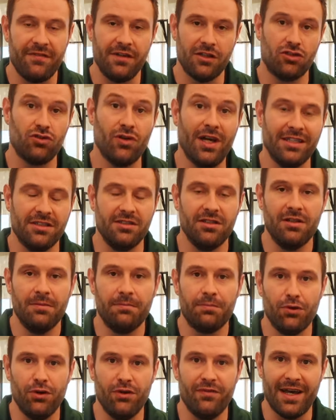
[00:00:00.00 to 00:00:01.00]
if you're trying to
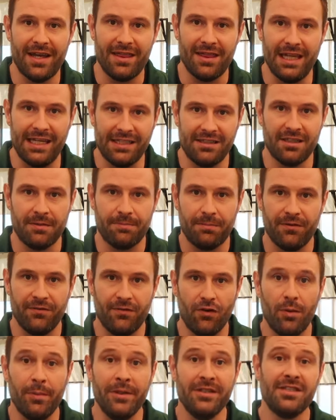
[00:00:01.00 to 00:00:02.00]
improve athletic
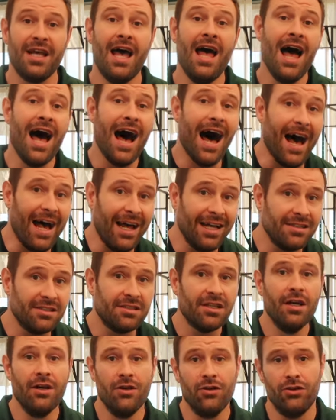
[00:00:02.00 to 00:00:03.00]
performance
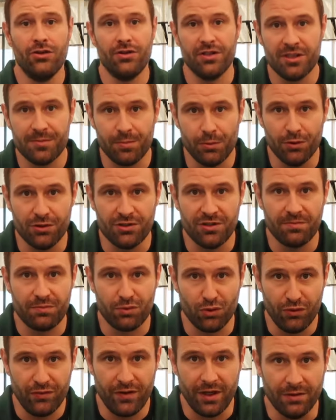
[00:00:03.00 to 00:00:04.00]
and your explosive
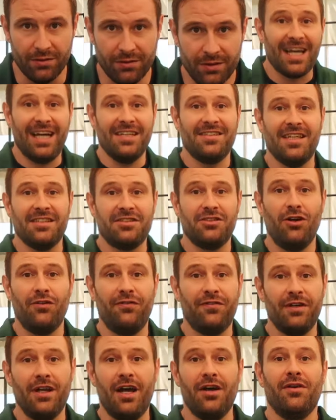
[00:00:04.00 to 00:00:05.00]
profile. Guys, that's all
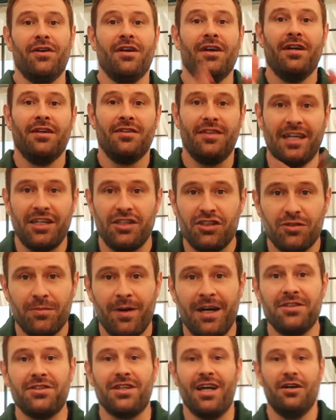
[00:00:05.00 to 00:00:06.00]
for now. Thank you so
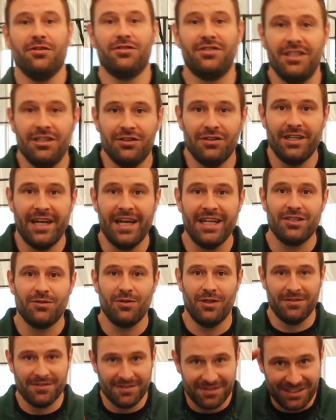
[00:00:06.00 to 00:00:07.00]
much. I'll see you on the next
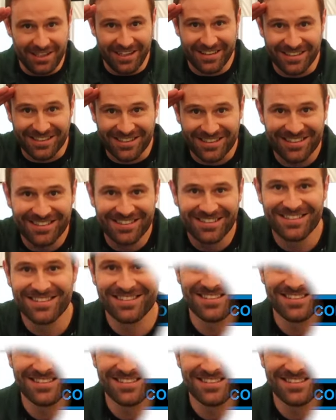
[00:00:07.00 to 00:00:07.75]
one. Cheers.